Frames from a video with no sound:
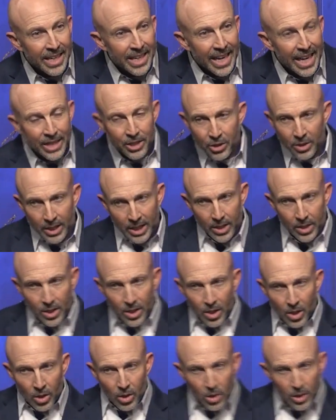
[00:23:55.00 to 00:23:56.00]
and you
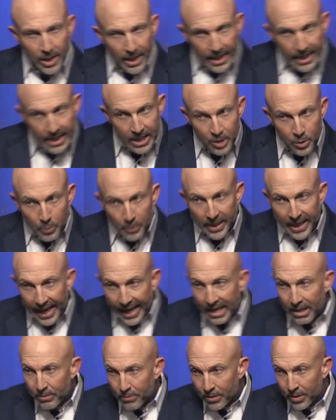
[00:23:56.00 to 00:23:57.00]
can look at his
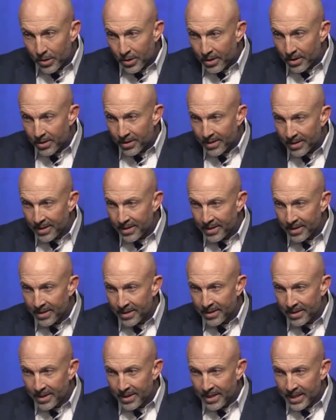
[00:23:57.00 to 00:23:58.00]
behavior.
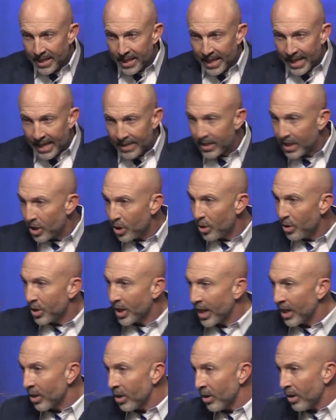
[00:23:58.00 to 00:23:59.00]
And then you
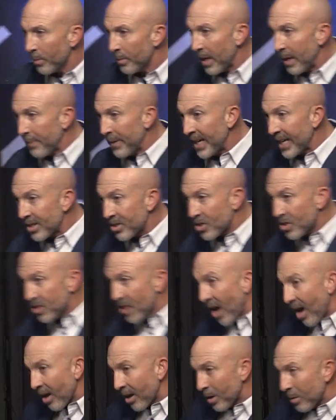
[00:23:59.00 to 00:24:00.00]
can look maybe at
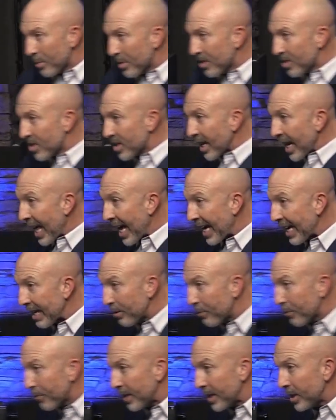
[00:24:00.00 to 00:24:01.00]
Solomon's
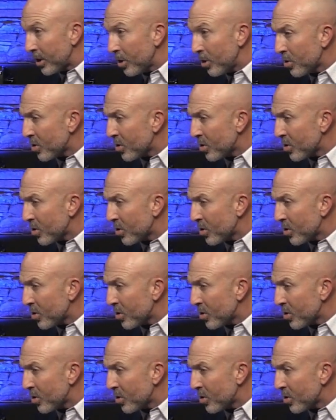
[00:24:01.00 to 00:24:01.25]
life and you